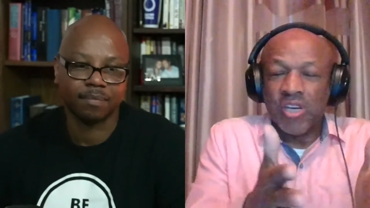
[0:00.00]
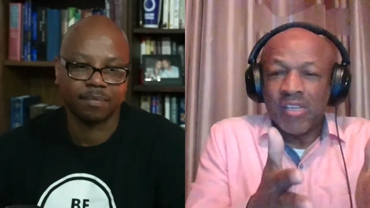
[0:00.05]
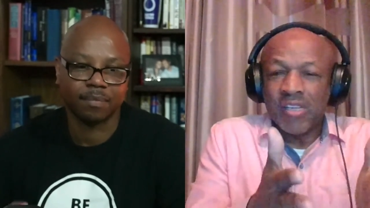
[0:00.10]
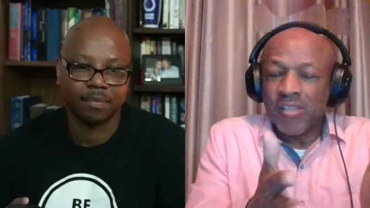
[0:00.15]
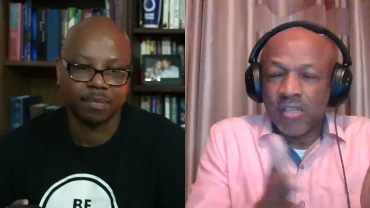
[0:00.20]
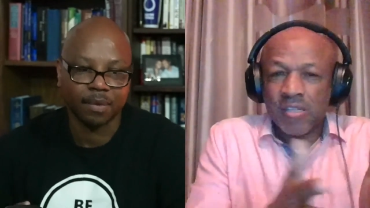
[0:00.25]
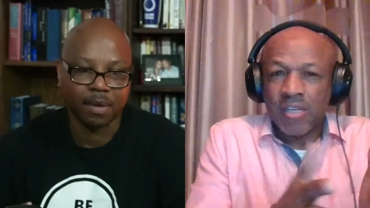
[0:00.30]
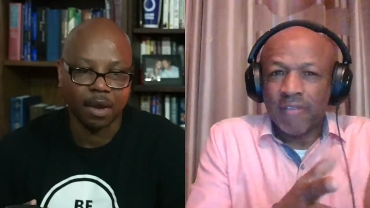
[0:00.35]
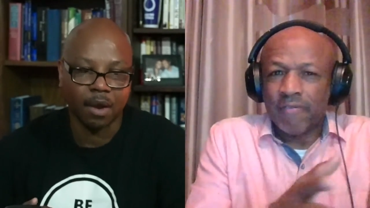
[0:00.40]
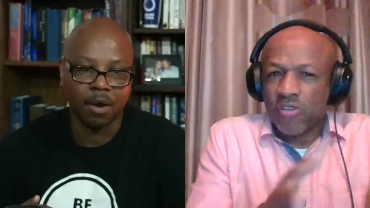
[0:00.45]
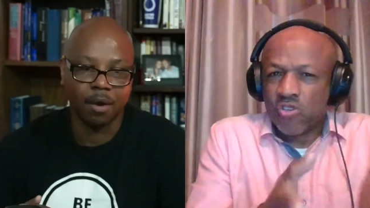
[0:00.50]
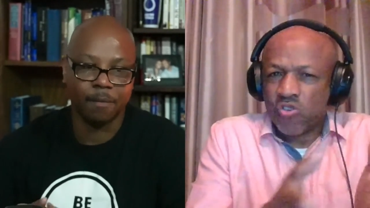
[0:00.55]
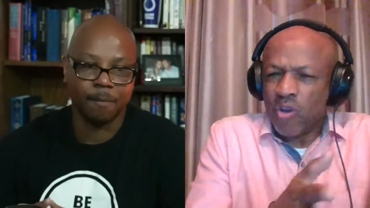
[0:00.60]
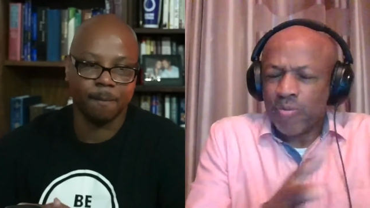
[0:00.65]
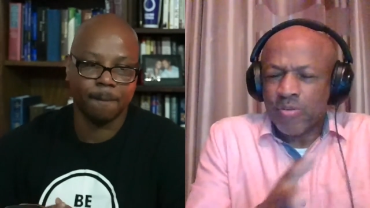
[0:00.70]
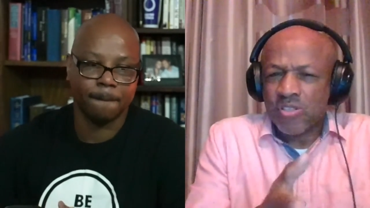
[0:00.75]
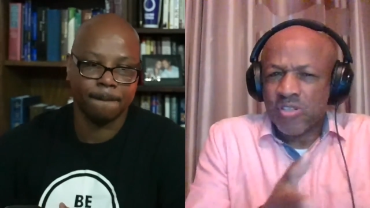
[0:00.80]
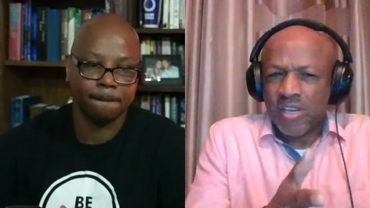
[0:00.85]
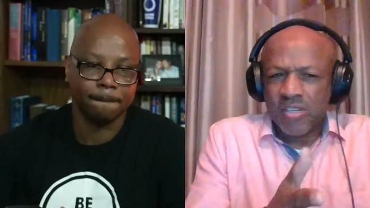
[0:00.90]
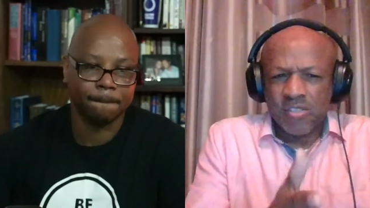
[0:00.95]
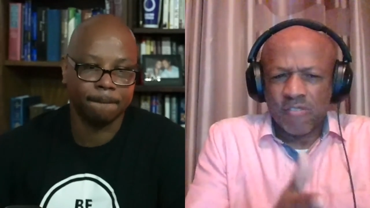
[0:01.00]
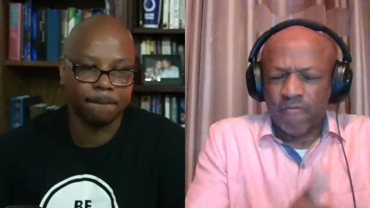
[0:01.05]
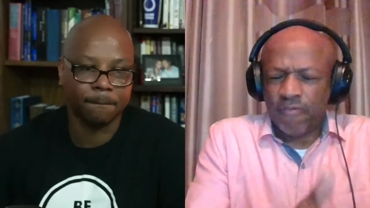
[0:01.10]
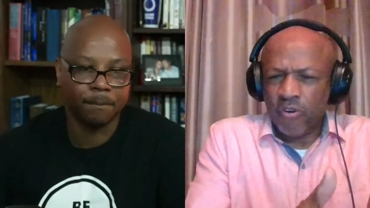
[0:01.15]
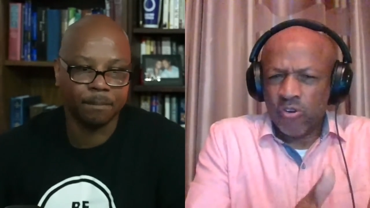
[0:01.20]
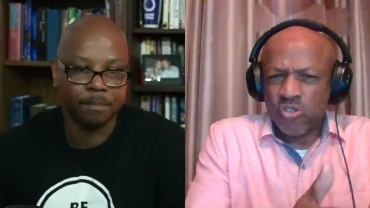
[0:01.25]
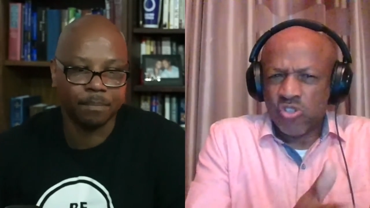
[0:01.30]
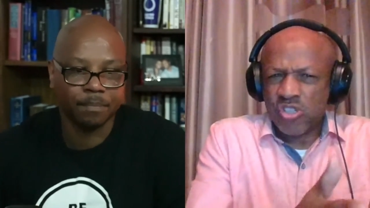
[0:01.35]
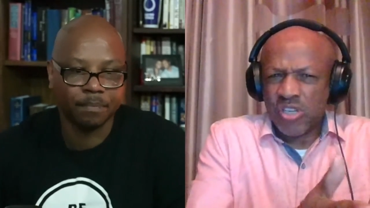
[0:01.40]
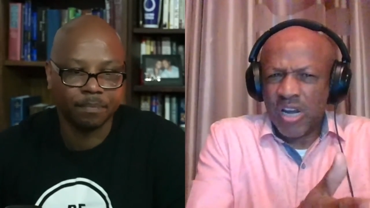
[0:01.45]
Speaker 1: Jesus the scripture says
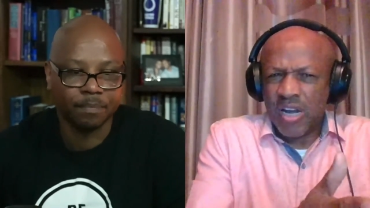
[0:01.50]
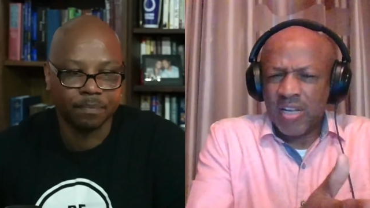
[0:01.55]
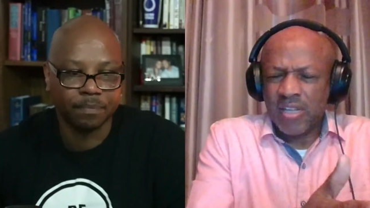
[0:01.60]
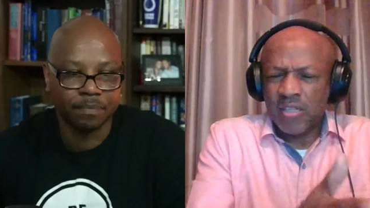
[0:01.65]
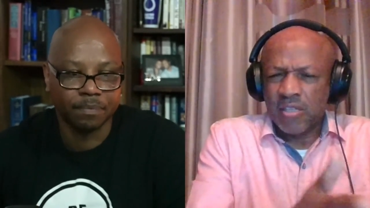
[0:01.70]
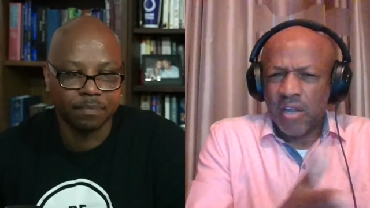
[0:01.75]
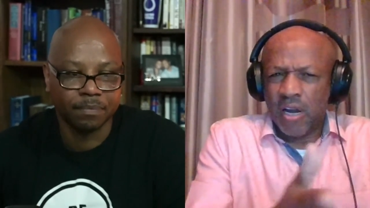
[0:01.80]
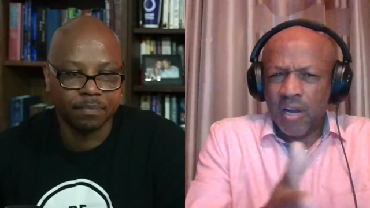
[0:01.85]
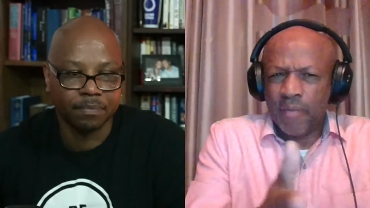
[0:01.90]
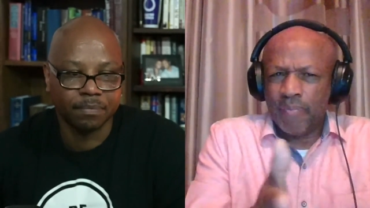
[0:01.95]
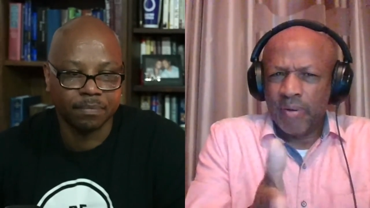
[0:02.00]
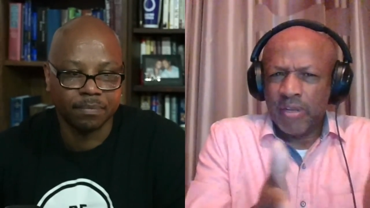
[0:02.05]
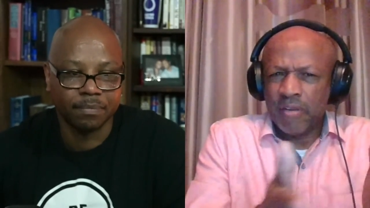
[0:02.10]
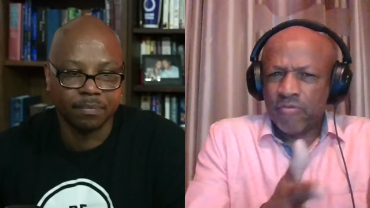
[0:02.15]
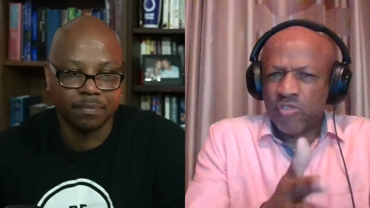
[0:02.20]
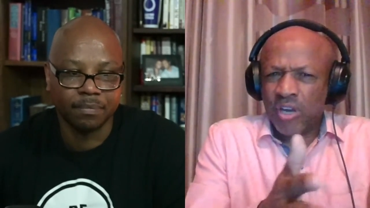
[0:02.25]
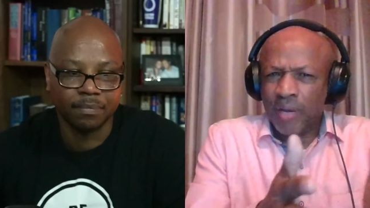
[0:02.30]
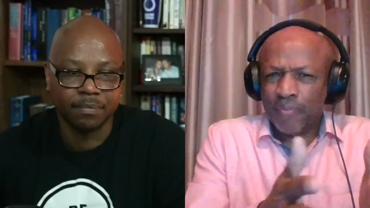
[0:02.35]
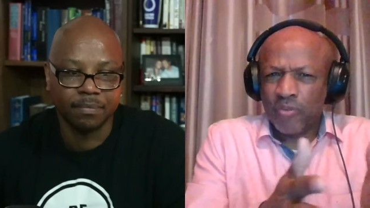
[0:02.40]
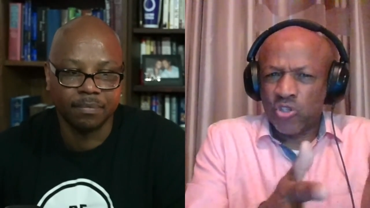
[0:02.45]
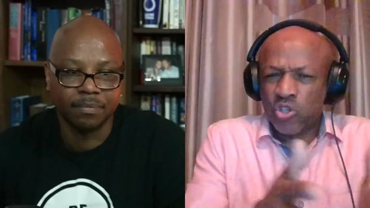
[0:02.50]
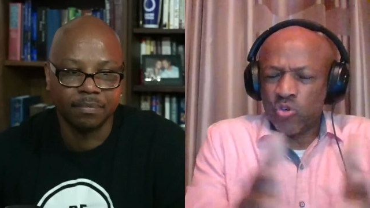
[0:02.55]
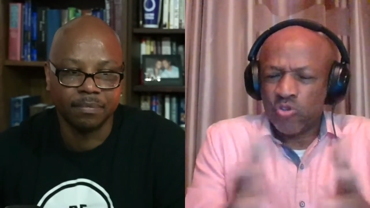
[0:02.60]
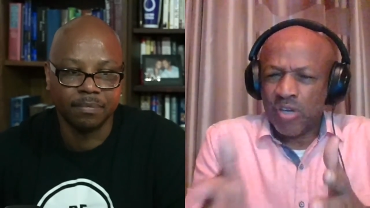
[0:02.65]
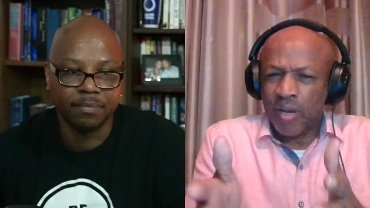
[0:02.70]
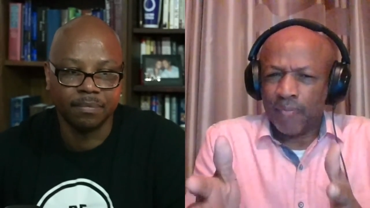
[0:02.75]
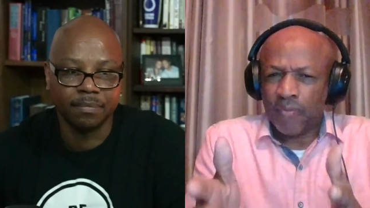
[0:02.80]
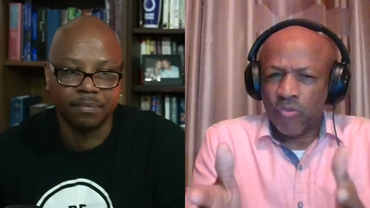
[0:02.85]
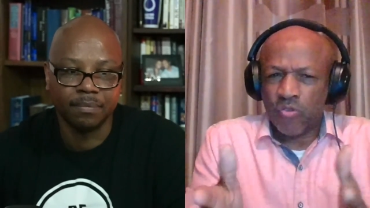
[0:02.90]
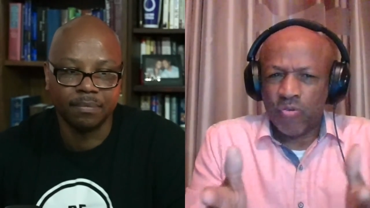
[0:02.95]
in first John I believe chapter
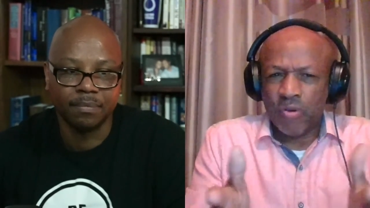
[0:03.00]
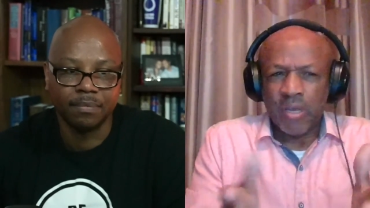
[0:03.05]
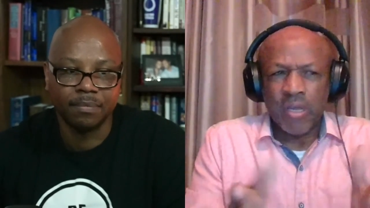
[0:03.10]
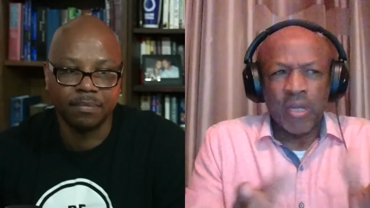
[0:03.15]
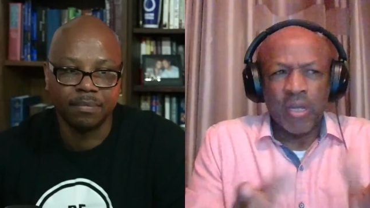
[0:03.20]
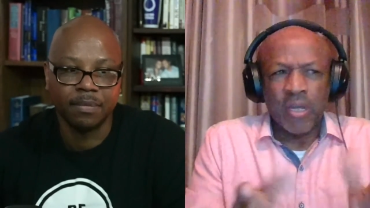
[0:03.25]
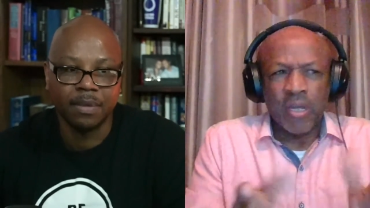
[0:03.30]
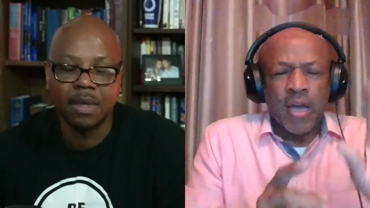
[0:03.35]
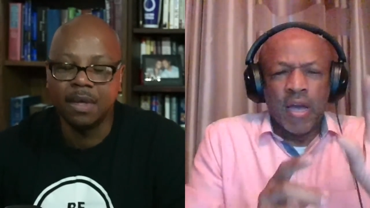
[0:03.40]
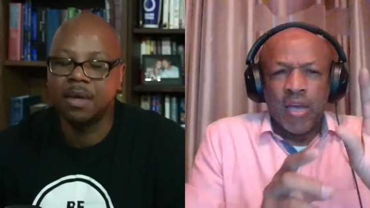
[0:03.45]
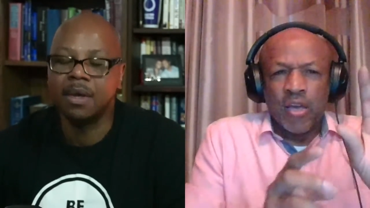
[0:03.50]
2 chapter 3